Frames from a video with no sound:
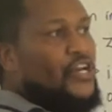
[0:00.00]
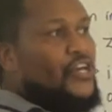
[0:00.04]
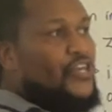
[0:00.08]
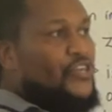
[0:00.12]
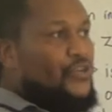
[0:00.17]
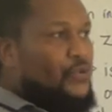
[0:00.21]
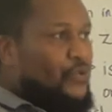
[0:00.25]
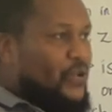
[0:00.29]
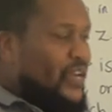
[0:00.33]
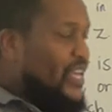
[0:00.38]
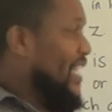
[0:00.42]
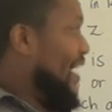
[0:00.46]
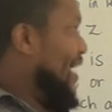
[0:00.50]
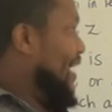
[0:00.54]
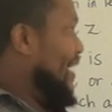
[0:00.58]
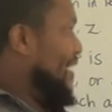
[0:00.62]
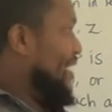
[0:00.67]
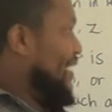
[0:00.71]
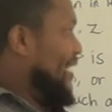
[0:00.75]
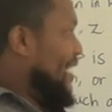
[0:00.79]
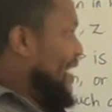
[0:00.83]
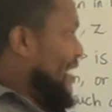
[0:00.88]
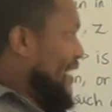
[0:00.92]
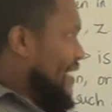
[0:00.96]
You will
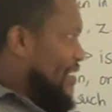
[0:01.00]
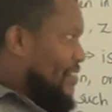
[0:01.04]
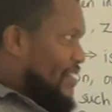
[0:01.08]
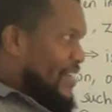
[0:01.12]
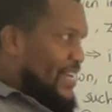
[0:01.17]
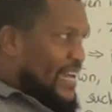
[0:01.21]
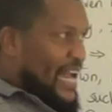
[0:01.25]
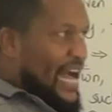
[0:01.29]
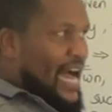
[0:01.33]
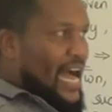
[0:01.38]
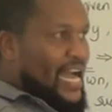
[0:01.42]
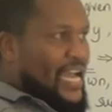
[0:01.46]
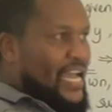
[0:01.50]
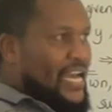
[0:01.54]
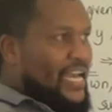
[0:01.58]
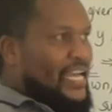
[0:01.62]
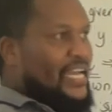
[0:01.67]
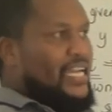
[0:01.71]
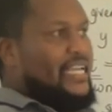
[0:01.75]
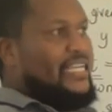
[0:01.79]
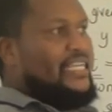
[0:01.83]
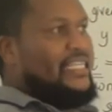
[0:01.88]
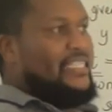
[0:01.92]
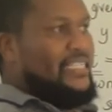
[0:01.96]
get
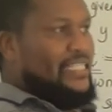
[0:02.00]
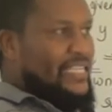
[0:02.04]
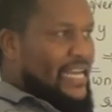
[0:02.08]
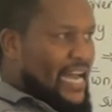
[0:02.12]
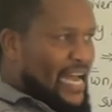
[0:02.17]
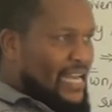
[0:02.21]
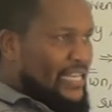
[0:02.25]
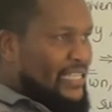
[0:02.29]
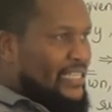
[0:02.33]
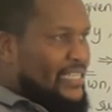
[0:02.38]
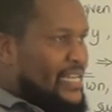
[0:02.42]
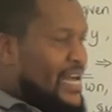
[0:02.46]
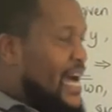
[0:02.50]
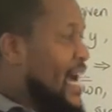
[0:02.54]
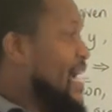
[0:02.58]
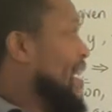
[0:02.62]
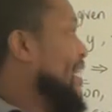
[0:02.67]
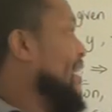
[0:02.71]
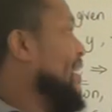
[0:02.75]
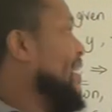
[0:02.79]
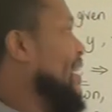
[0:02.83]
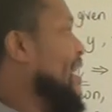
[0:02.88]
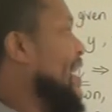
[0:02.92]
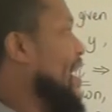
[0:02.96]

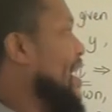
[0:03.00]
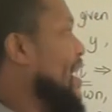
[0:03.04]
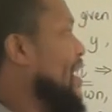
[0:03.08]
9K.